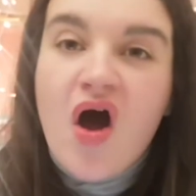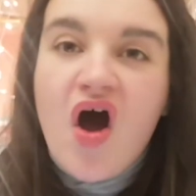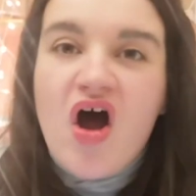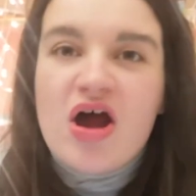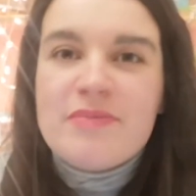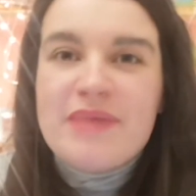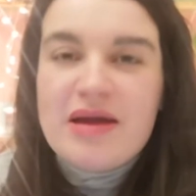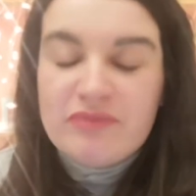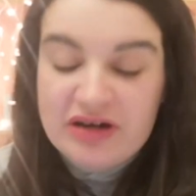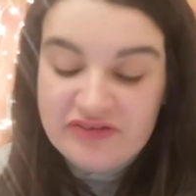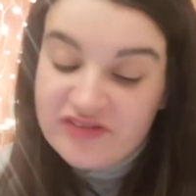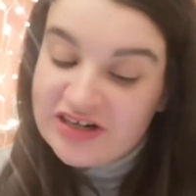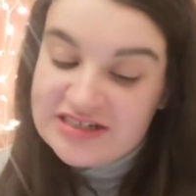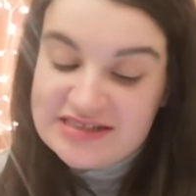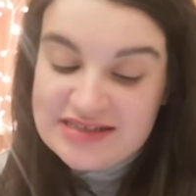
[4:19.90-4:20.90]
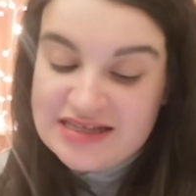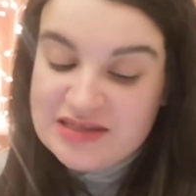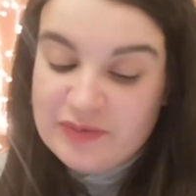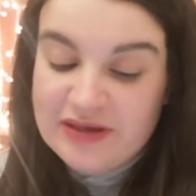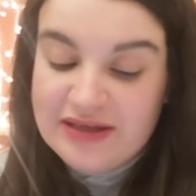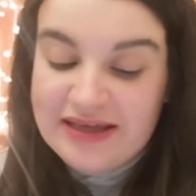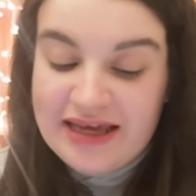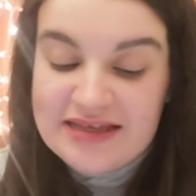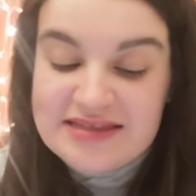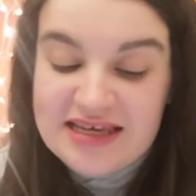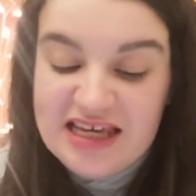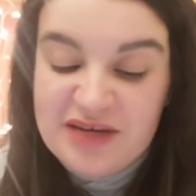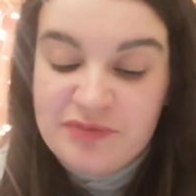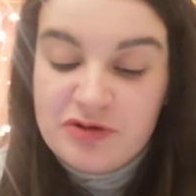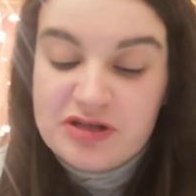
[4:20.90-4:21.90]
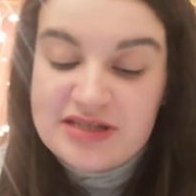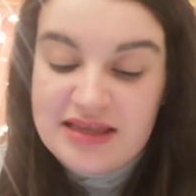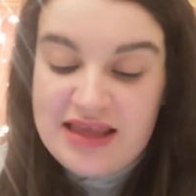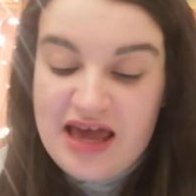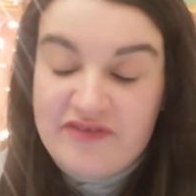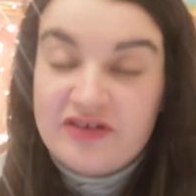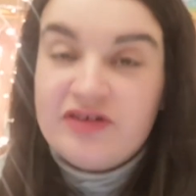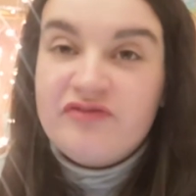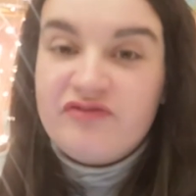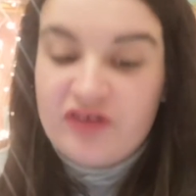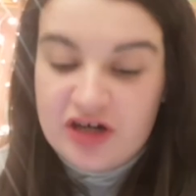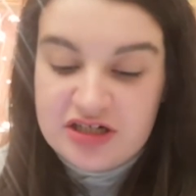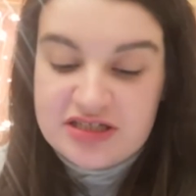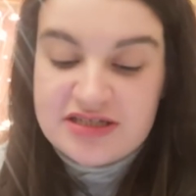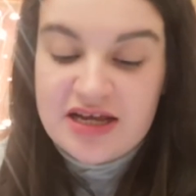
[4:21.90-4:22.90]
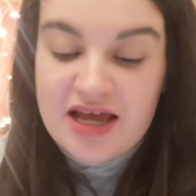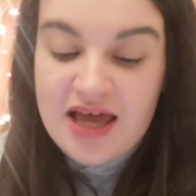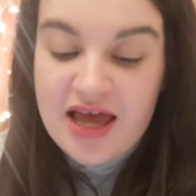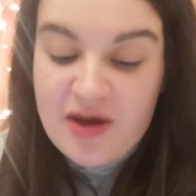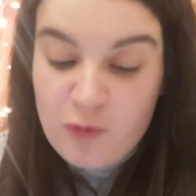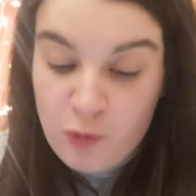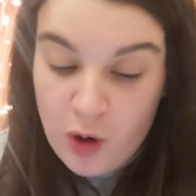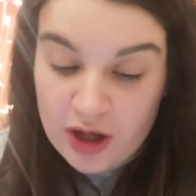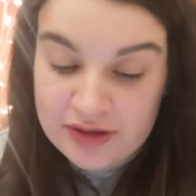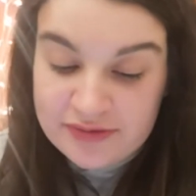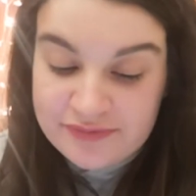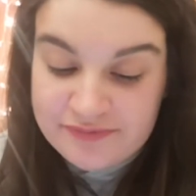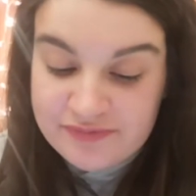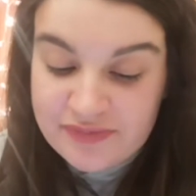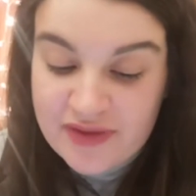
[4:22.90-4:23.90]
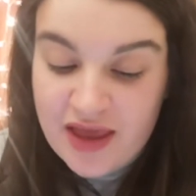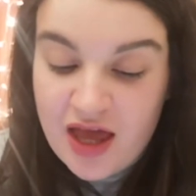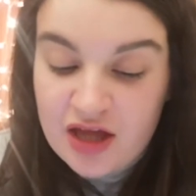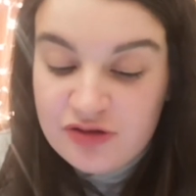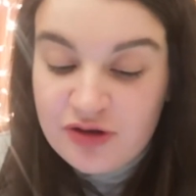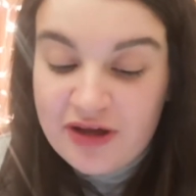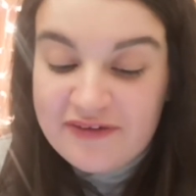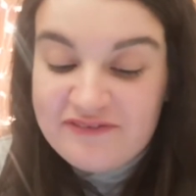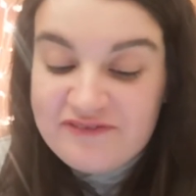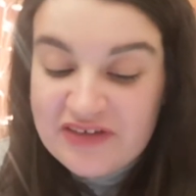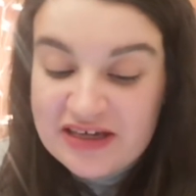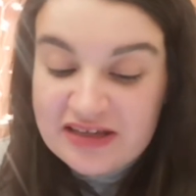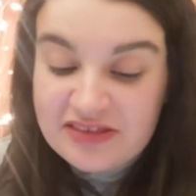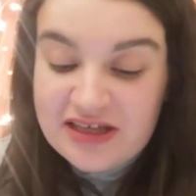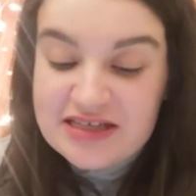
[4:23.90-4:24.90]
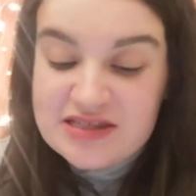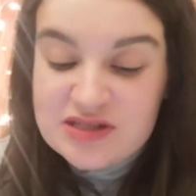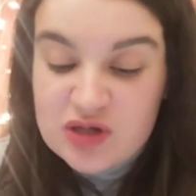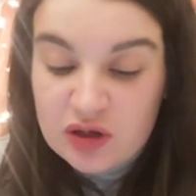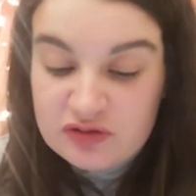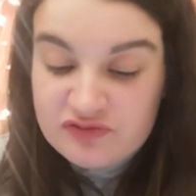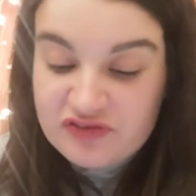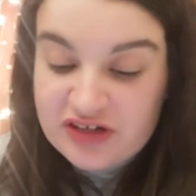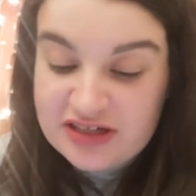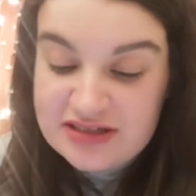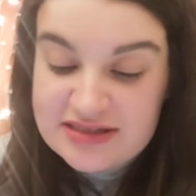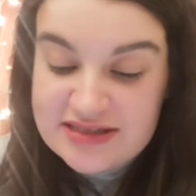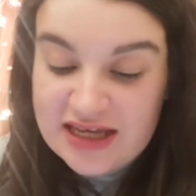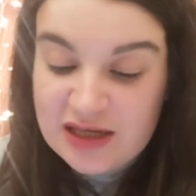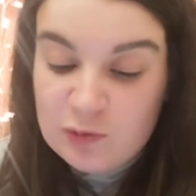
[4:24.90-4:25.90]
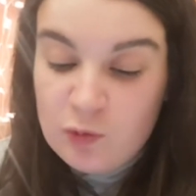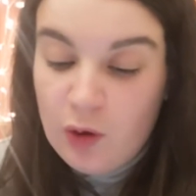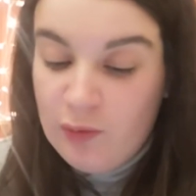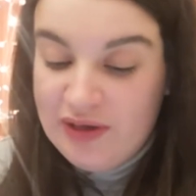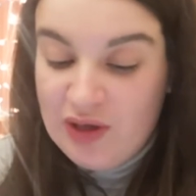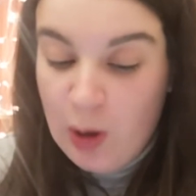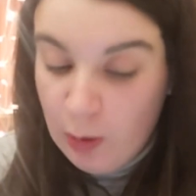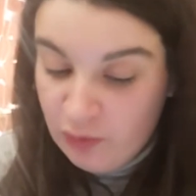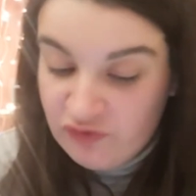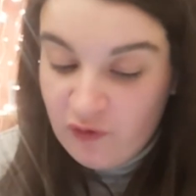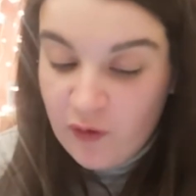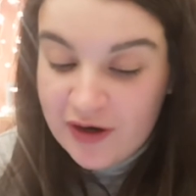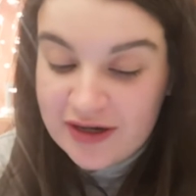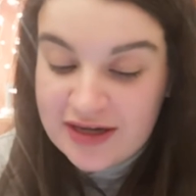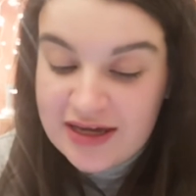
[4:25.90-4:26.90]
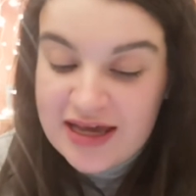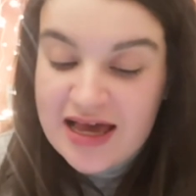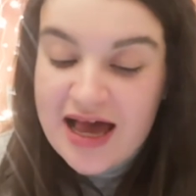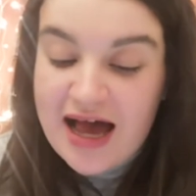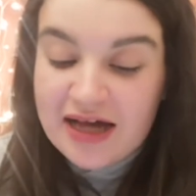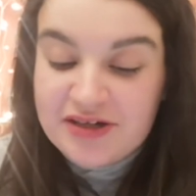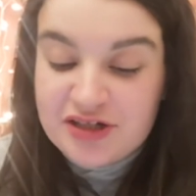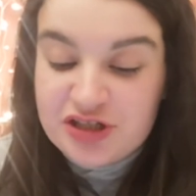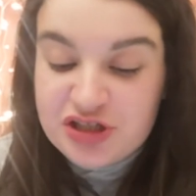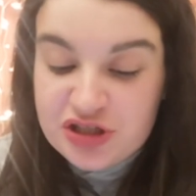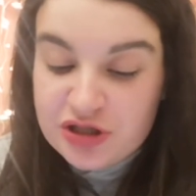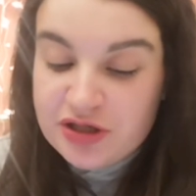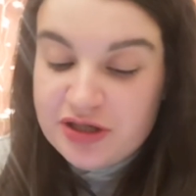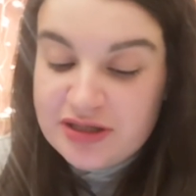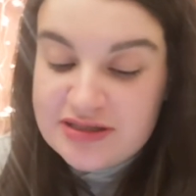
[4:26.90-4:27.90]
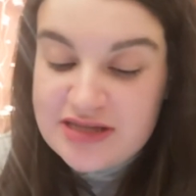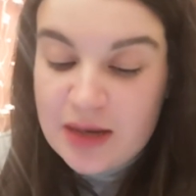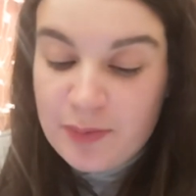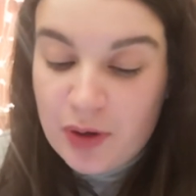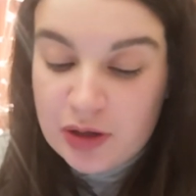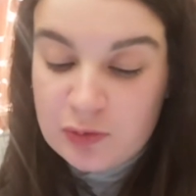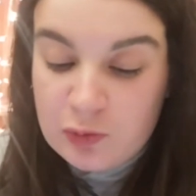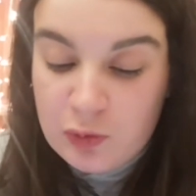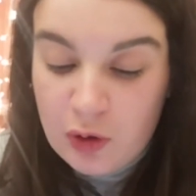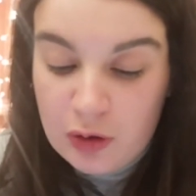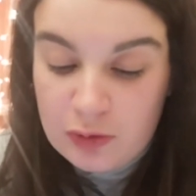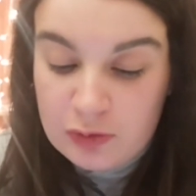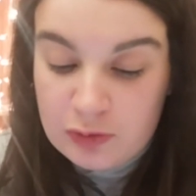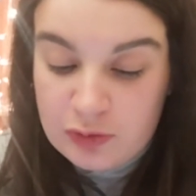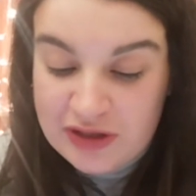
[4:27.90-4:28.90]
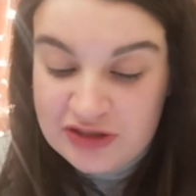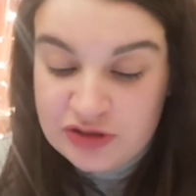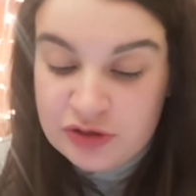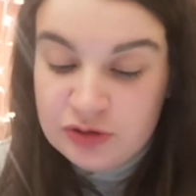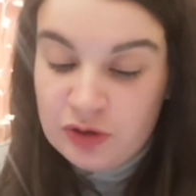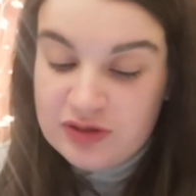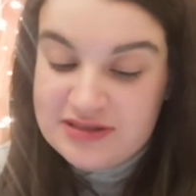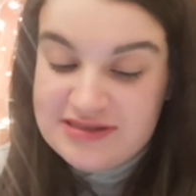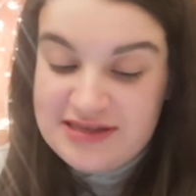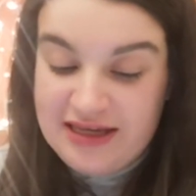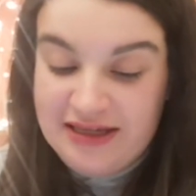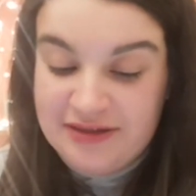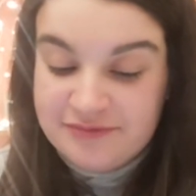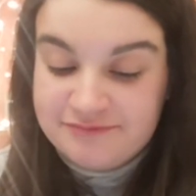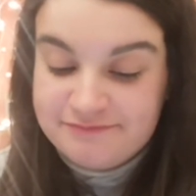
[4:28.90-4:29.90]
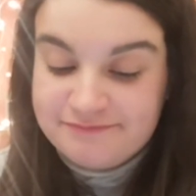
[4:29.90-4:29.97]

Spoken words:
Our memory verse this week is Hebrews 11 verse 1. Now faith is confidence in what we hope for and assurance about what we do not see.